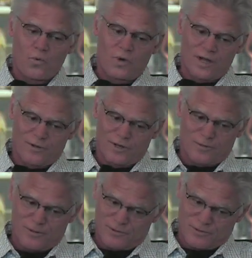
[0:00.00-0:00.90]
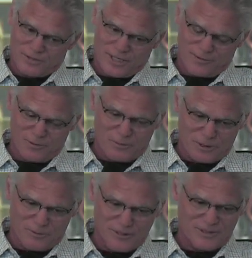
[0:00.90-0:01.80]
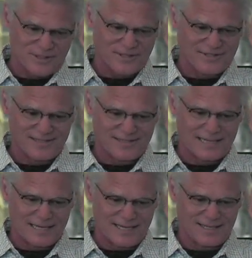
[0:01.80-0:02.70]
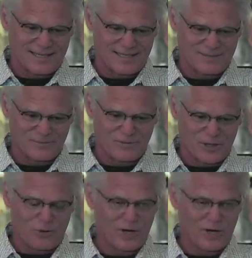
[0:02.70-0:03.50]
Well, there were several moments. Uh, you know,